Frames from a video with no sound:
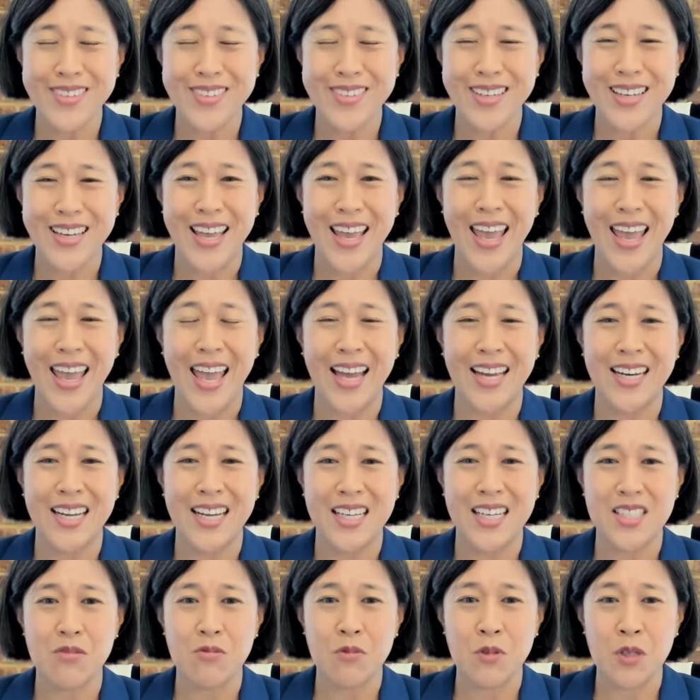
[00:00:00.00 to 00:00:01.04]
and as it
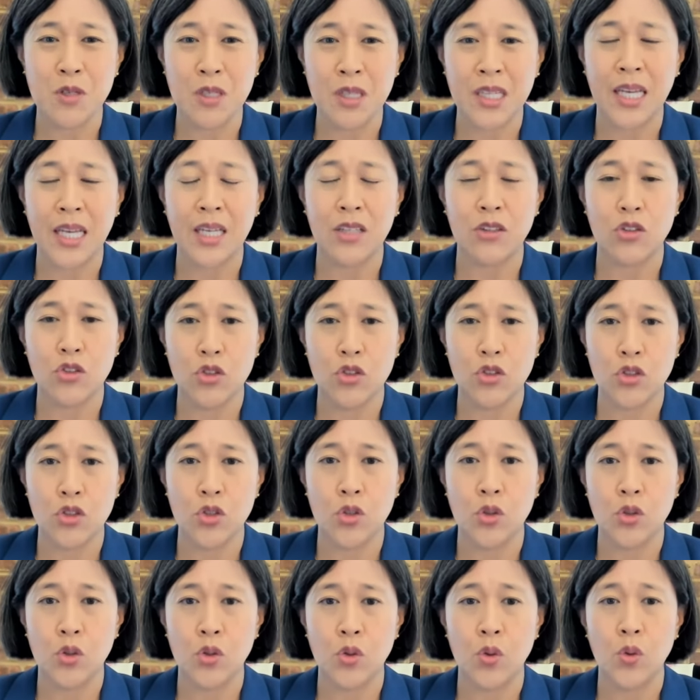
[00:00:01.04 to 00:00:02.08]
relates
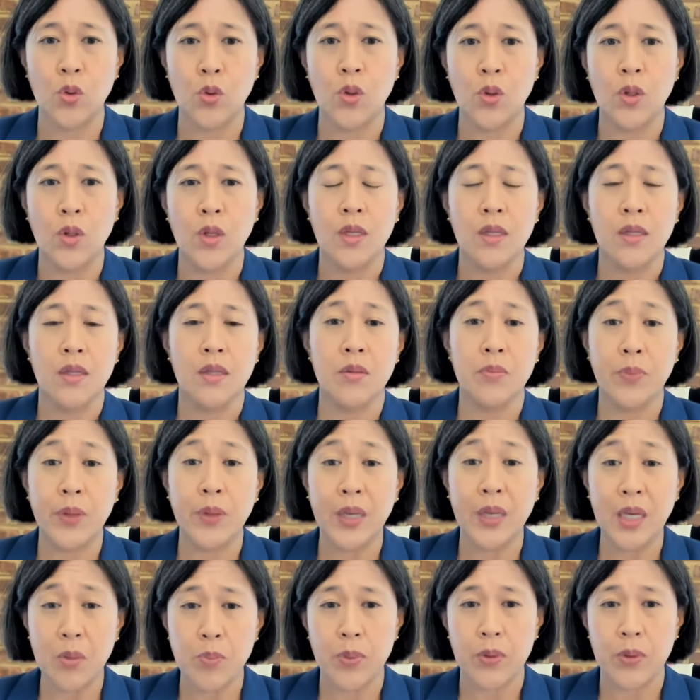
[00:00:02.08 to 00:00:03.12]
to the
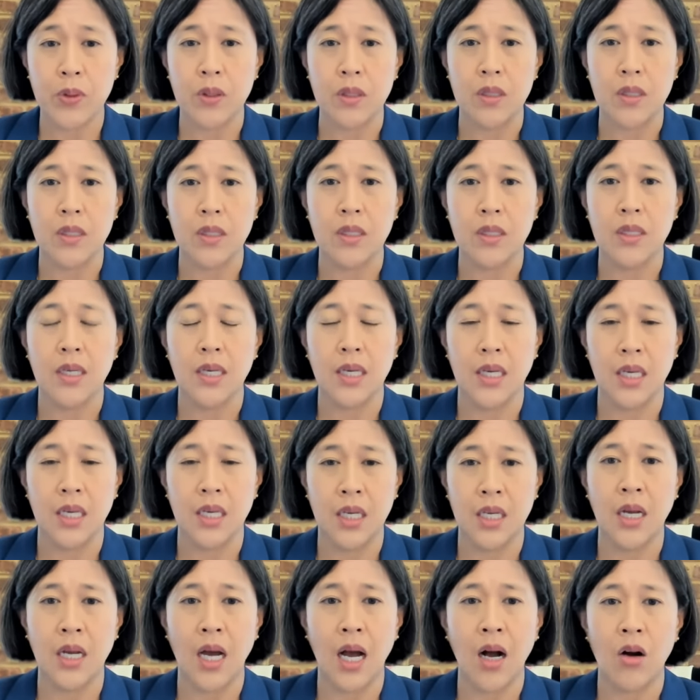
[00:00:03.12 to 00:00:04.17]
people in
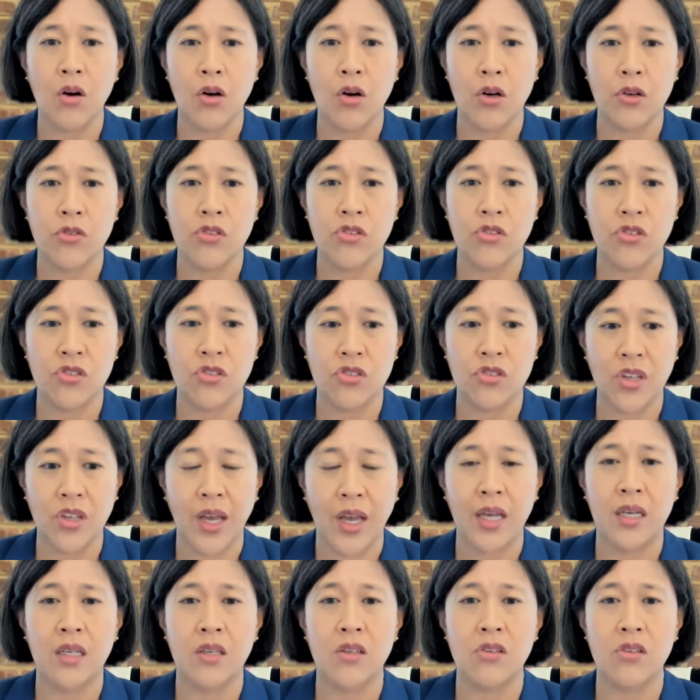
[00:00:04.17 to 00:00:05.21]
our societies
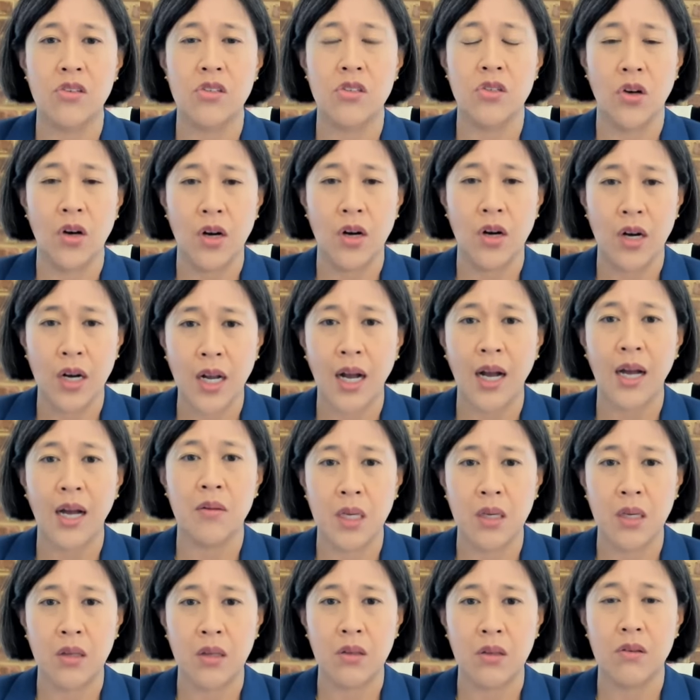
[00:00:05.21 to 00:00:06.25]
and our economies,
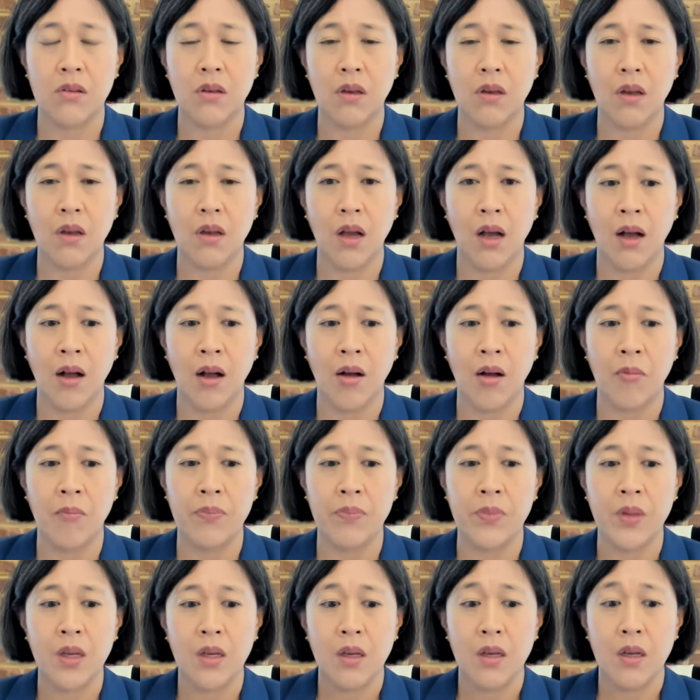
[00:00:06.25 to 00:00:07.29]
um,
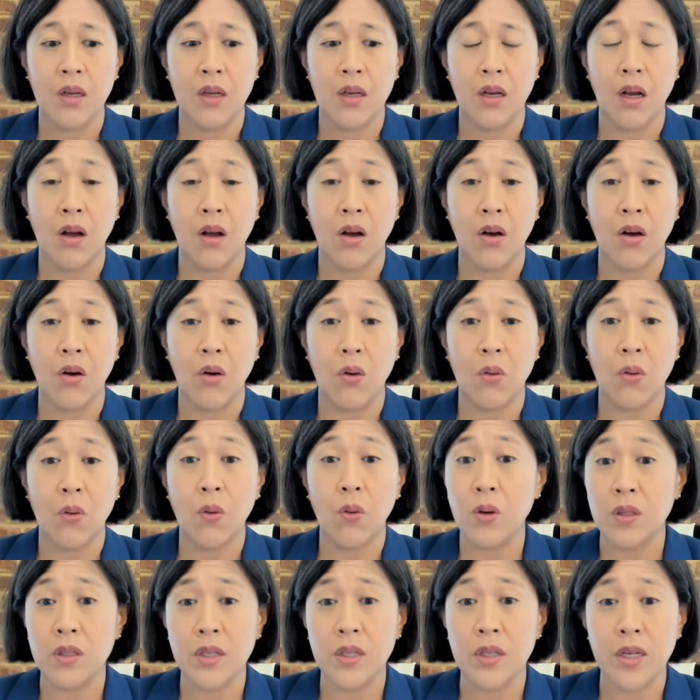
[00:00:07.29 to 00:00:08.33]
uh,
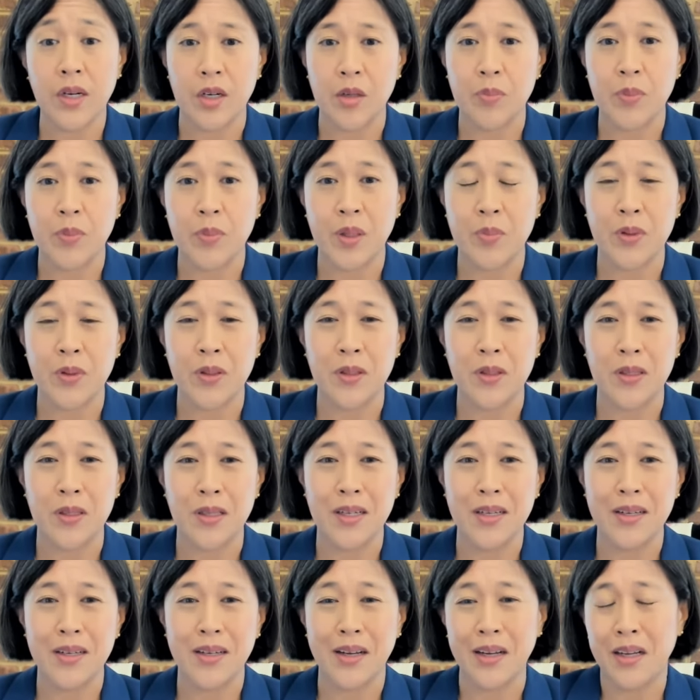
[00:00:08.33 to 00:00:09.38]
ordinary people, uh,
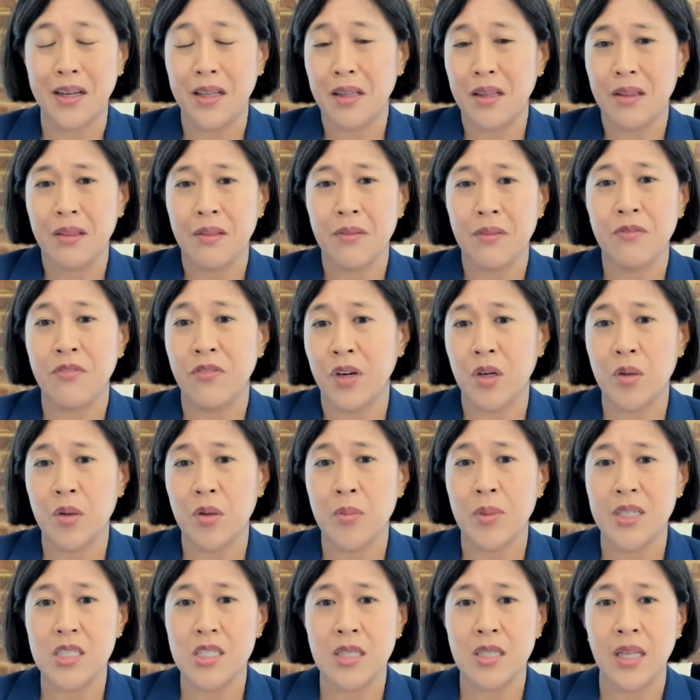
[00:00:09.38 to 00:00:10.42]
very much
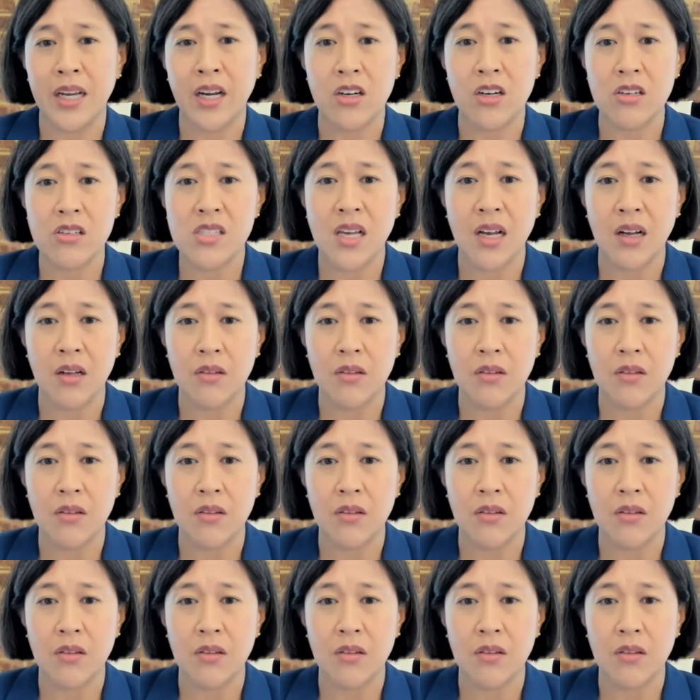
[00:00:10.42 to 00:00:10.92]
like ourselves.